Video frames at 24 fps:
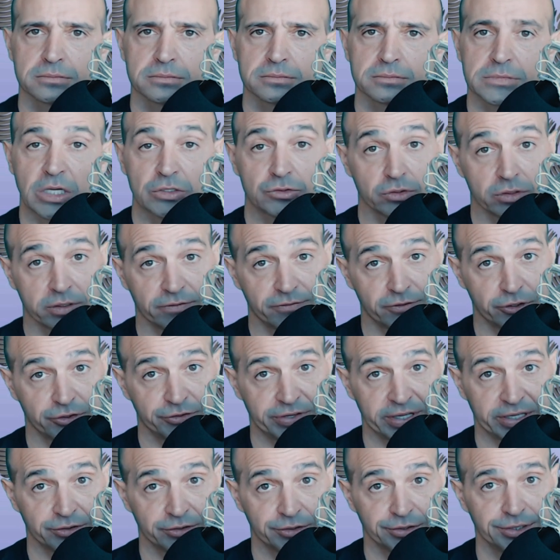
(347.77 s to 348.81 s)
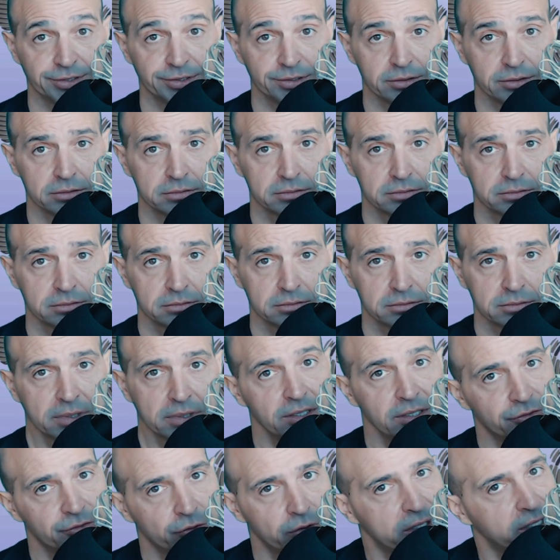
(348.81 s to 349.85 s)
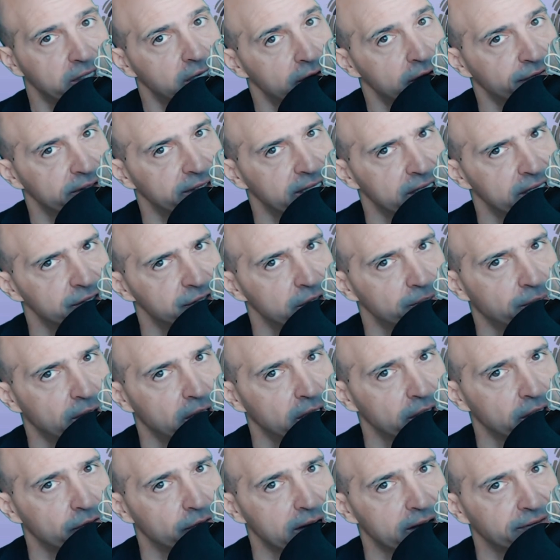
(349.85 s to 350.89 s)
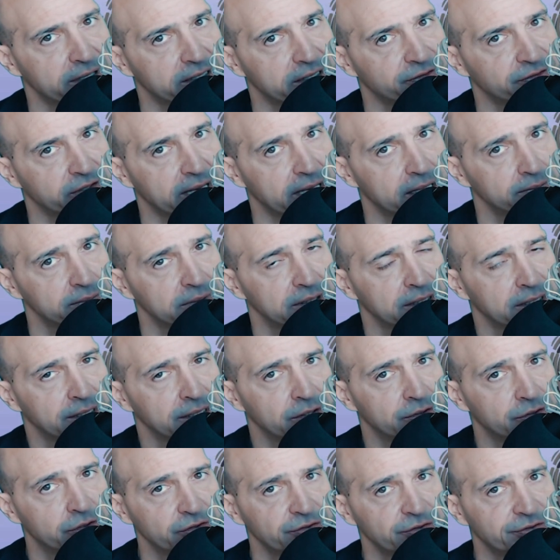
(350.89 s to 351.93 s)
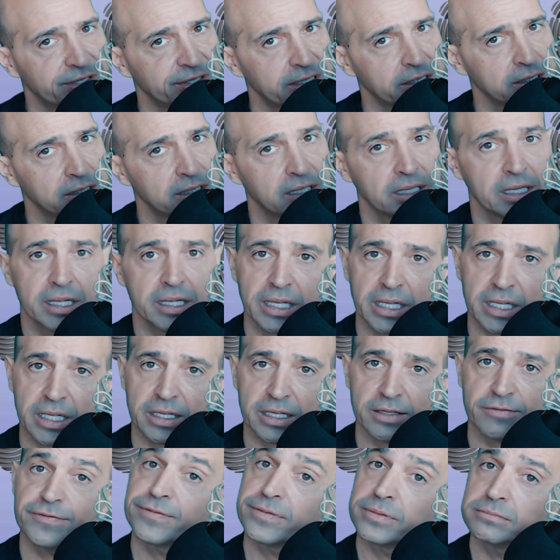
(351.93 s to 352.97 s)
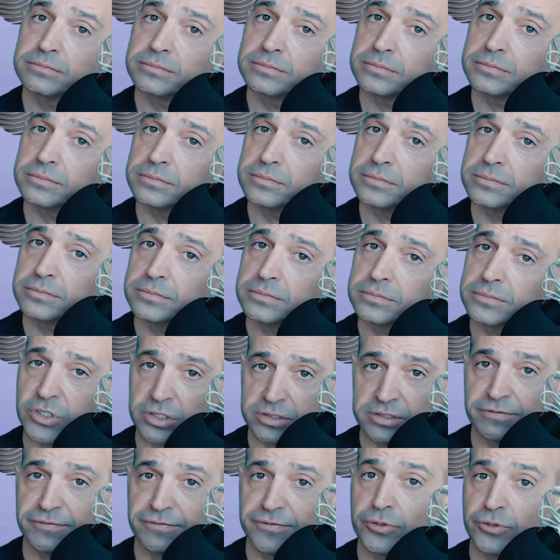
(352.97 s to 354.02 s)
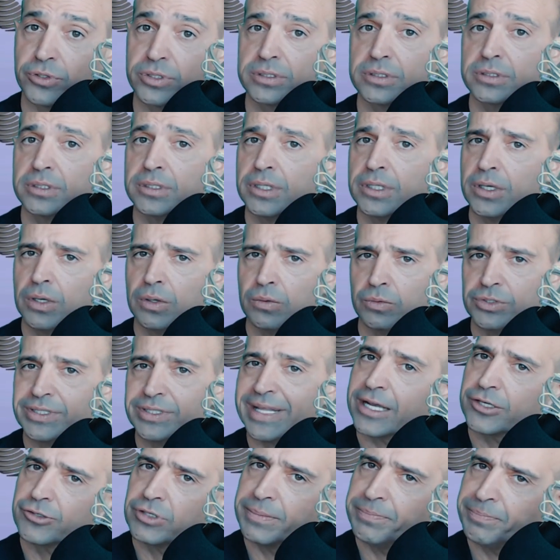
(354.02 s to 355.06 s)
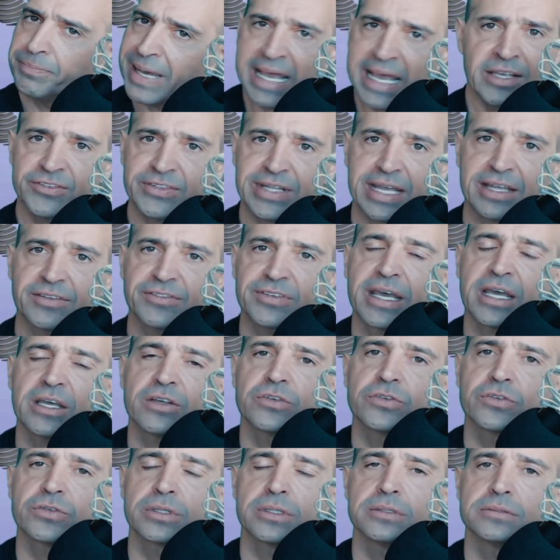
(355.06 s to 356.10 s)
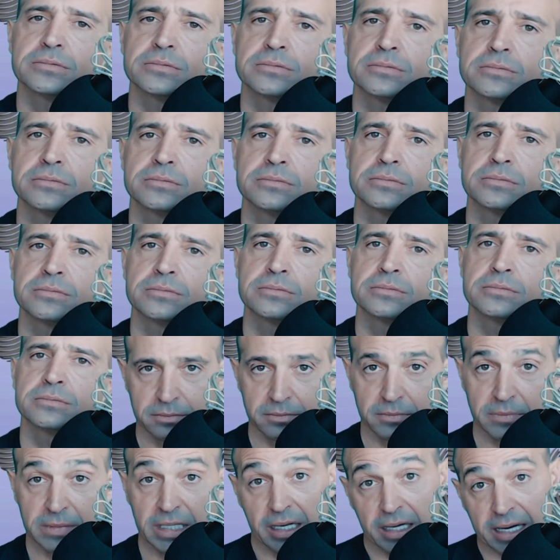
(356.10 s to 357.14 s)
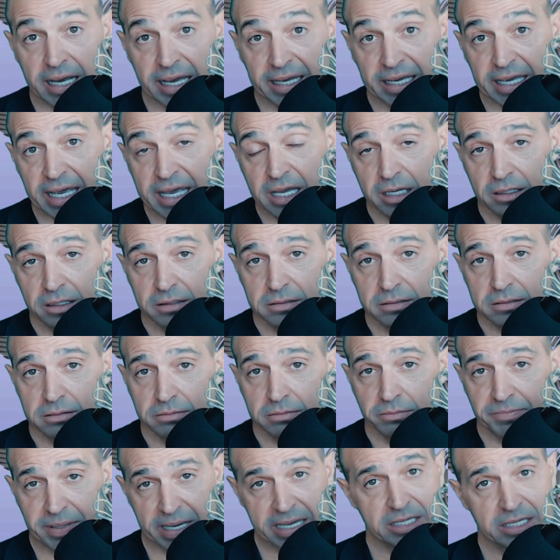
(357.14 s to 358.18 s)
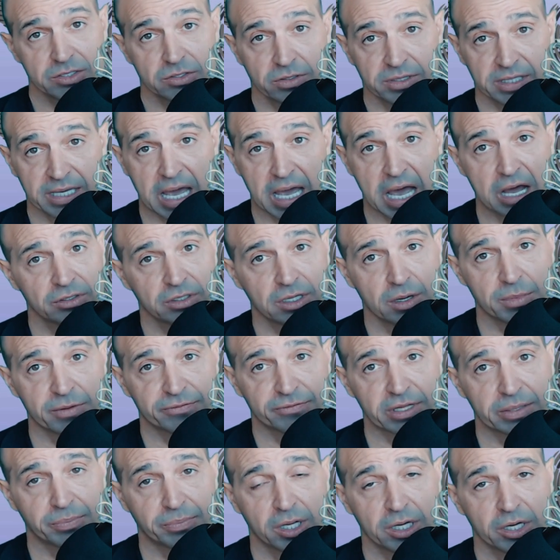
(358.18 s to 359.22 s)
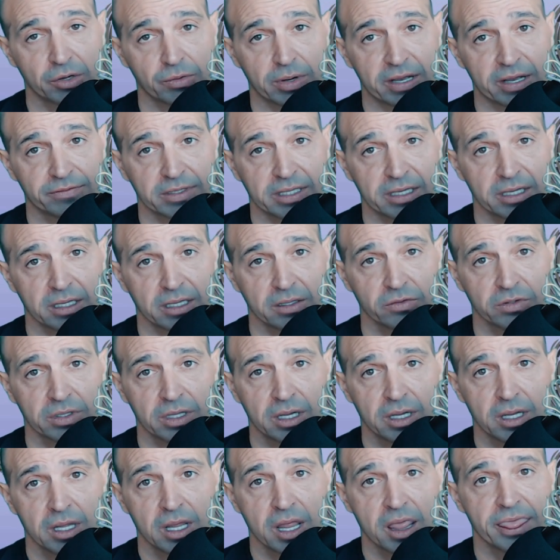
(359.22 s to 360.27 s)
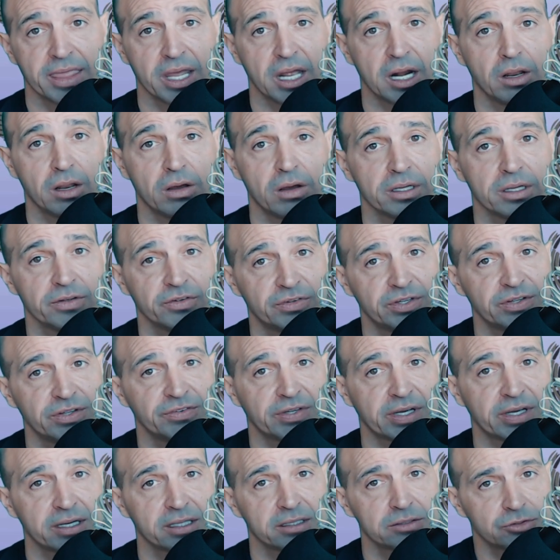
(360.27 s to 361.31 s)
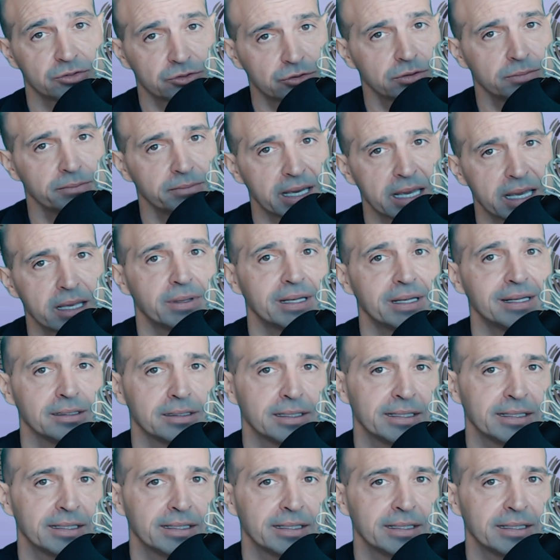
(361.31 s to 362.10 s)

So the first thing to do is do a confidential polygraph exam to see if Dr. Ford would actually pass that test. And I guess, based on the outcome of that polygraph test, their lawyers decided to maybe